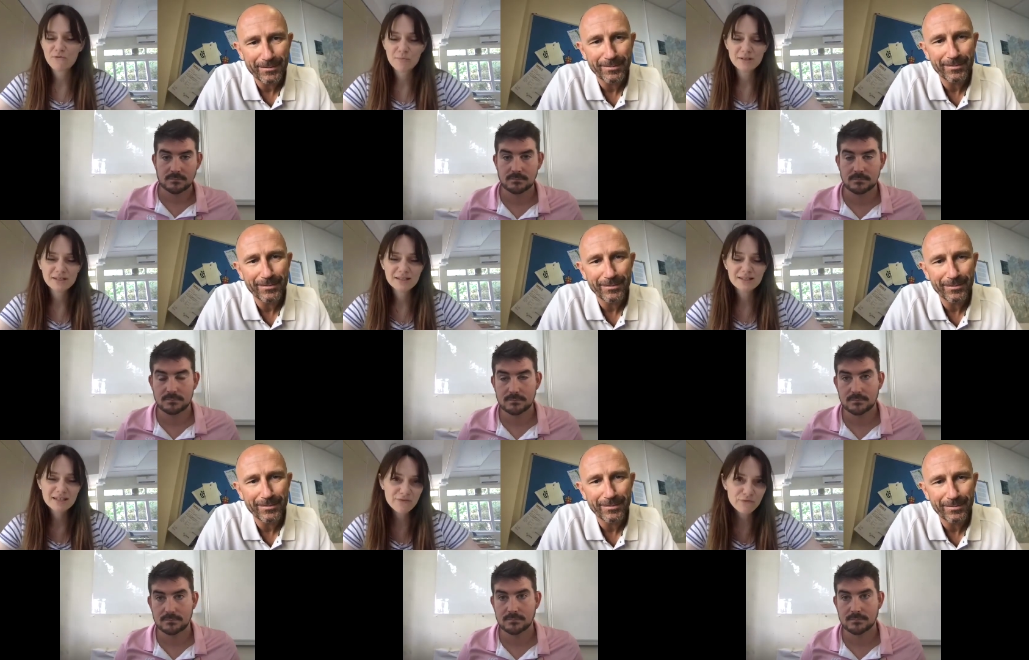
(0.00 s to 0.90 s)
Speaker 1: from a
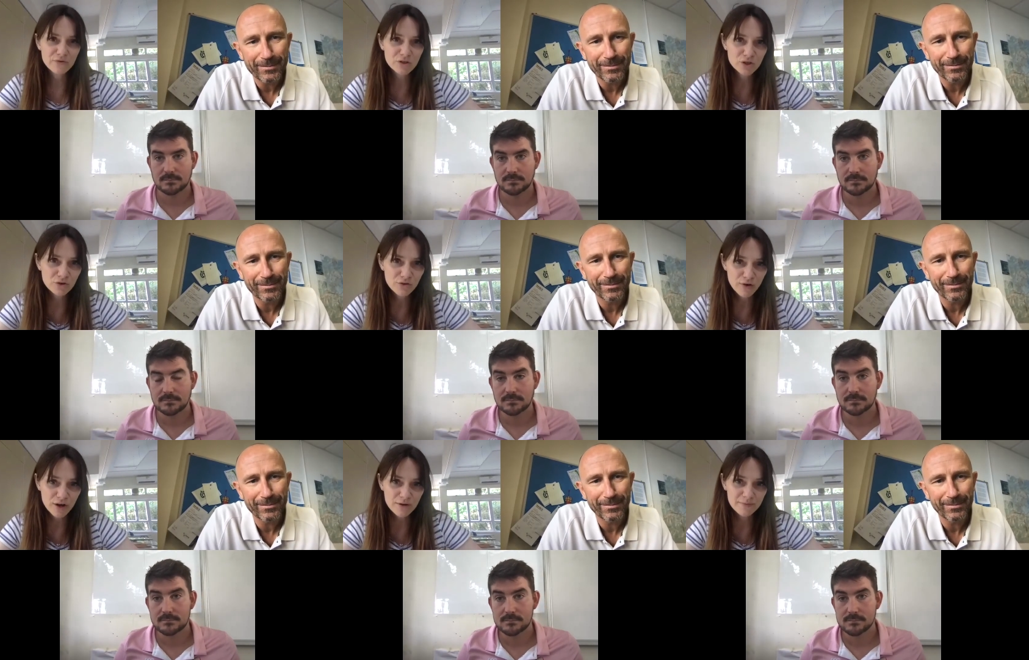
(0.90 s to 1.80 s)
different
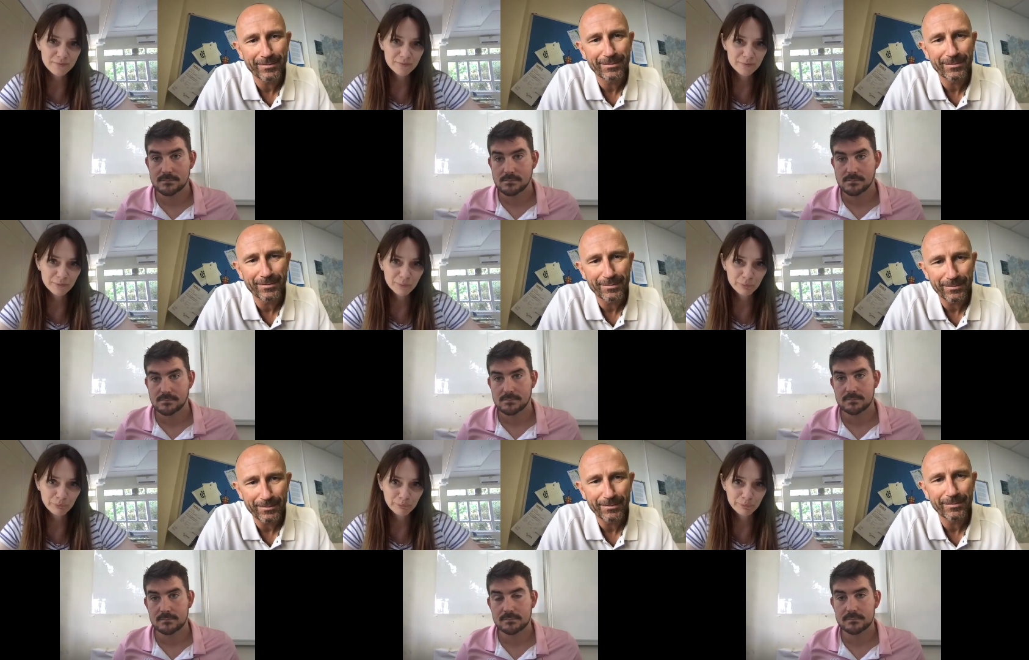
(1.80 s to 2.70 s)
genre
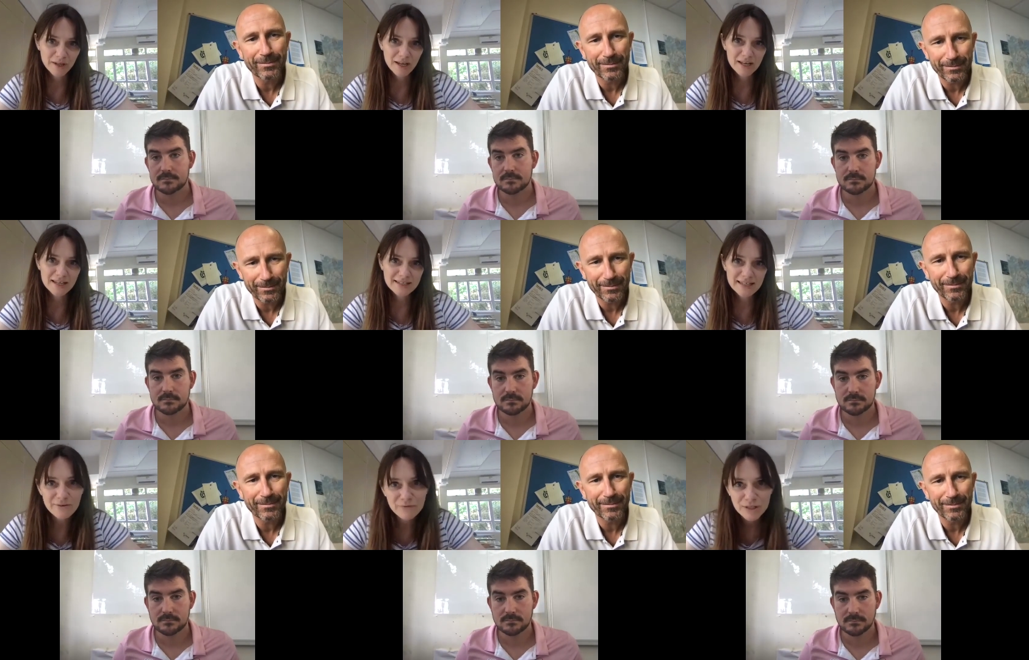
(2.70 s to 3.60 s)
at least
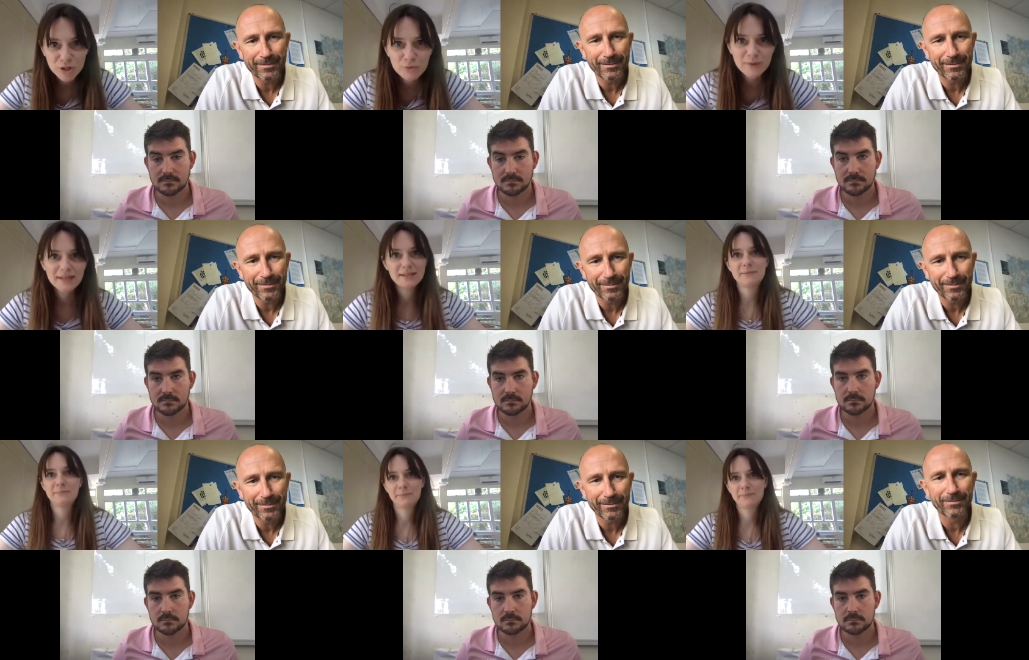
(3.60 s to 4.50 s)
every two weeks.
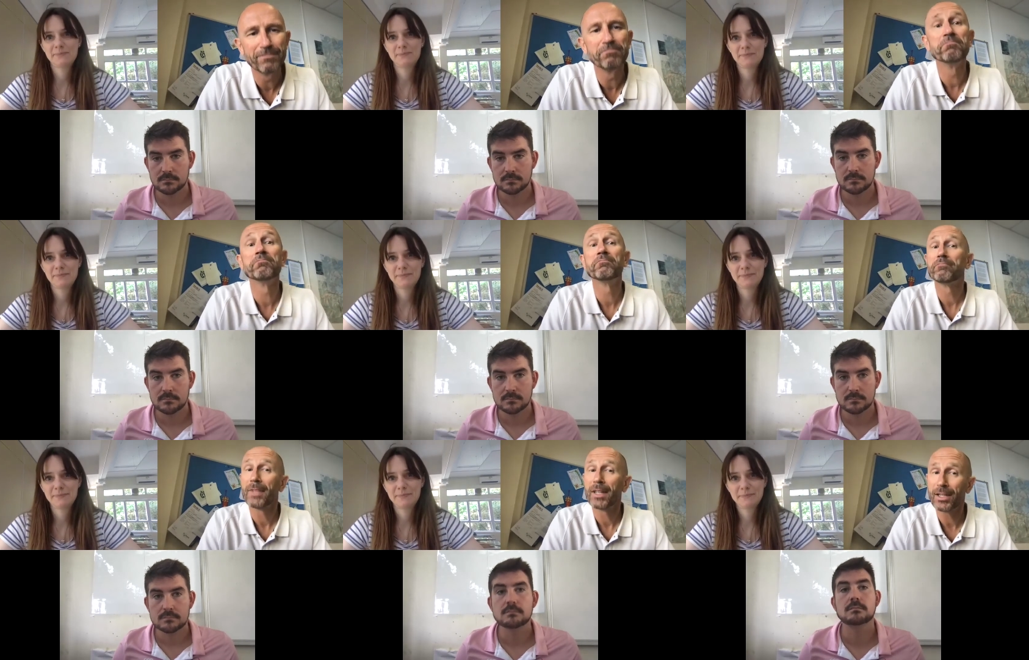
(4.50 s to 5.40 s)

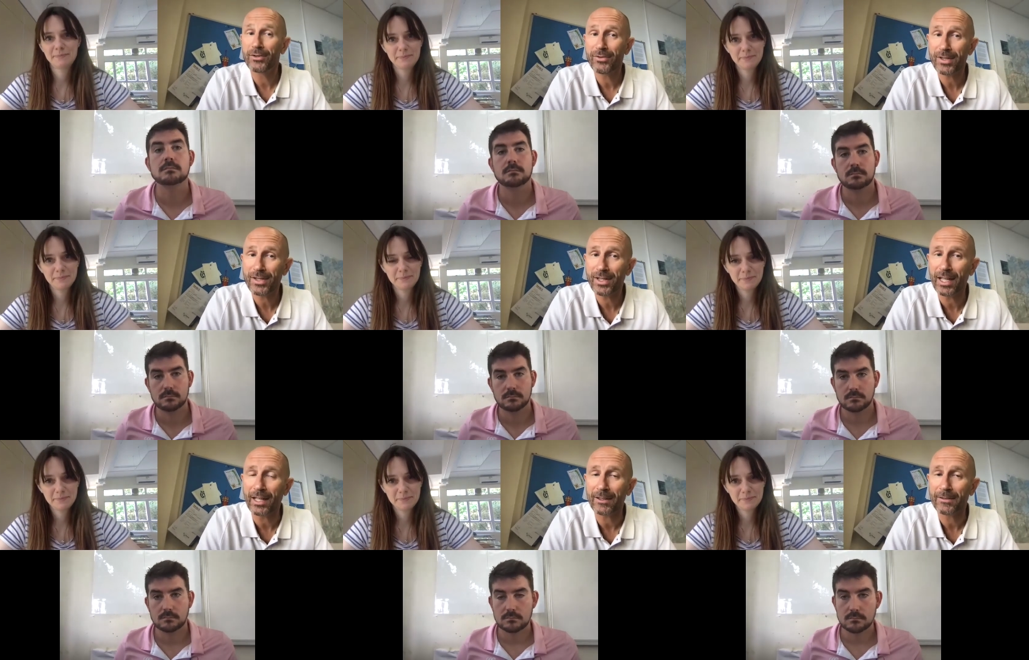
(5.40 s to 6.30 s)

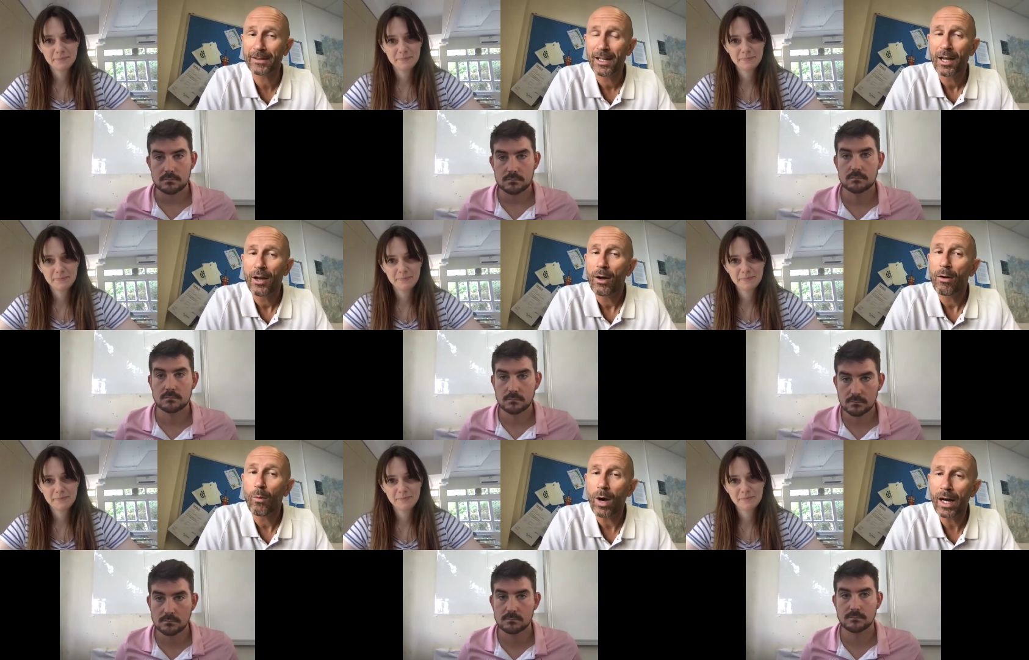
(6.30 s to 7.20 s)
Speaker 2: Interesting.
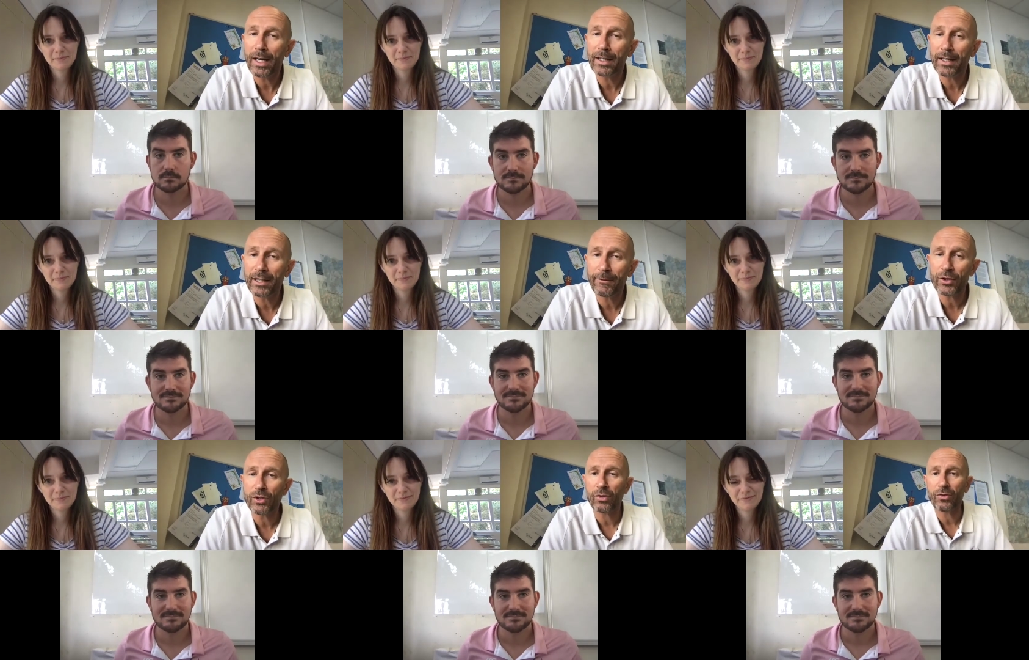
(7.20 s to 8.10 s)
Why a
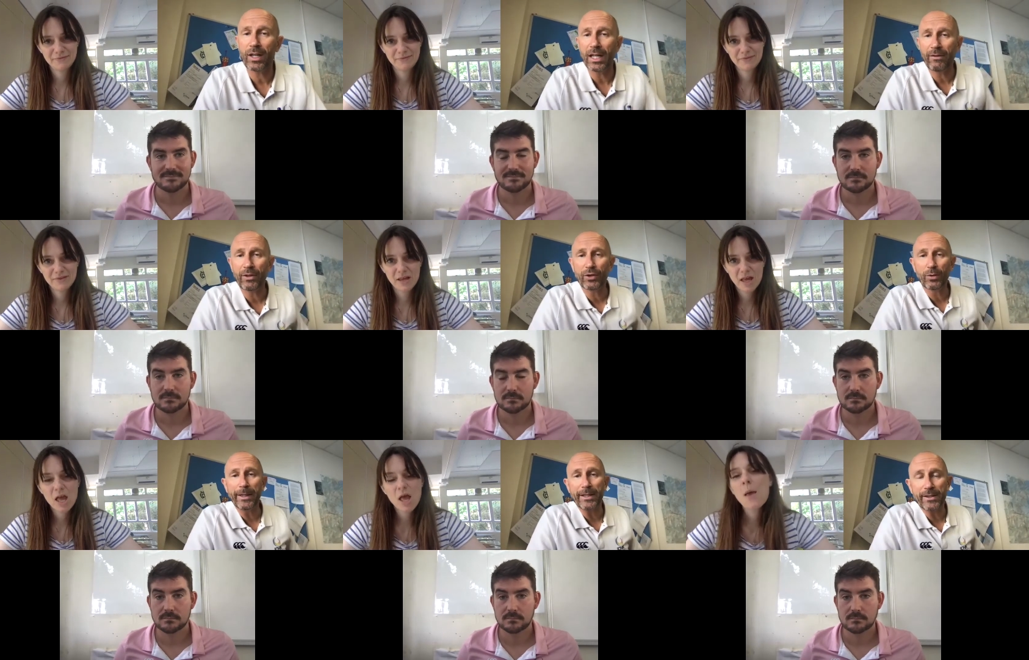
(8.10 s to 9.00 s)
different genre every
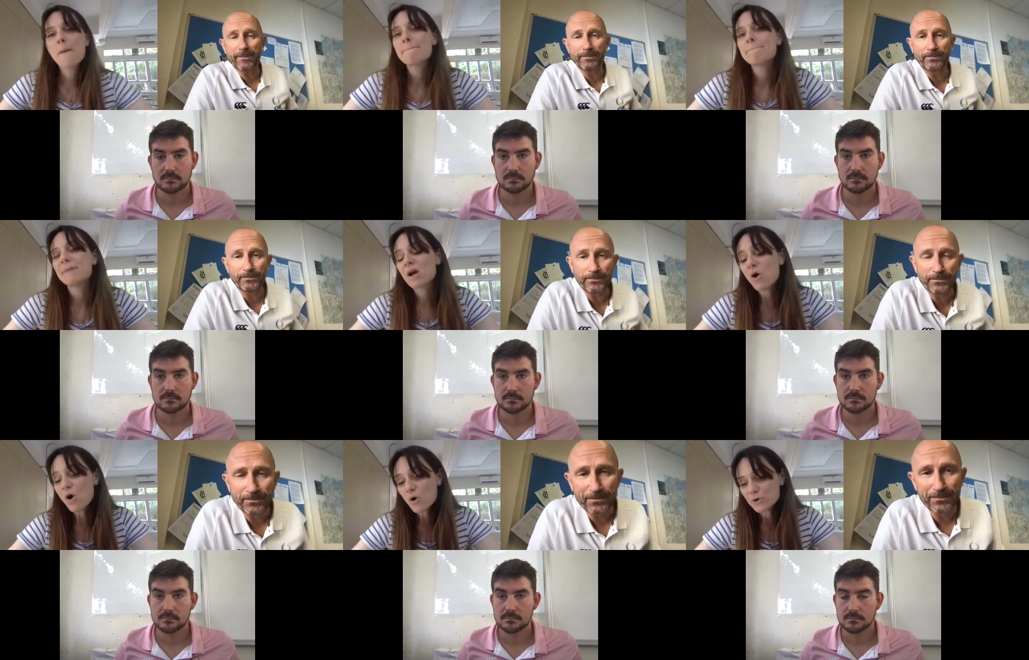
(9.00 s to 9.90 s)
two weeks?
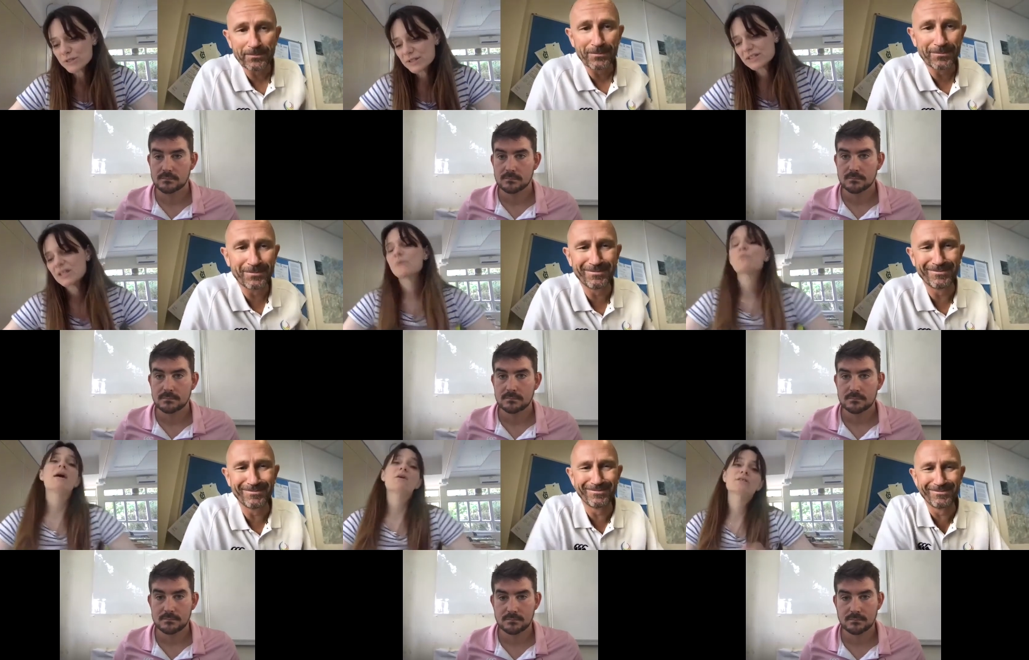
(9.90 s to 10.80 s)
Speaker 1: because,
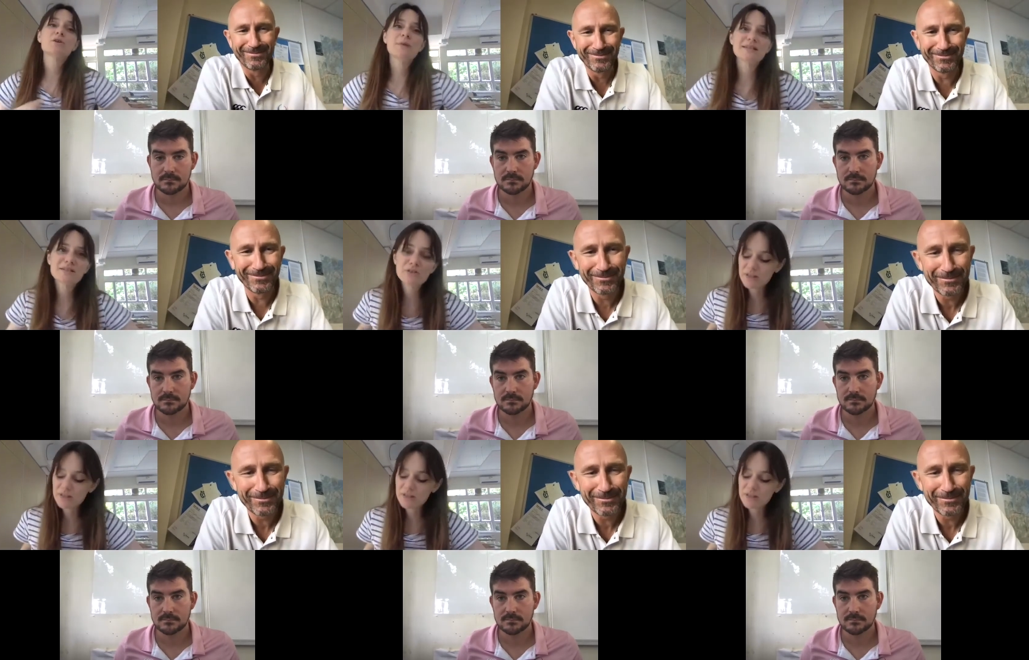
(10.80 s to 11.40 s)
well, two weeks is just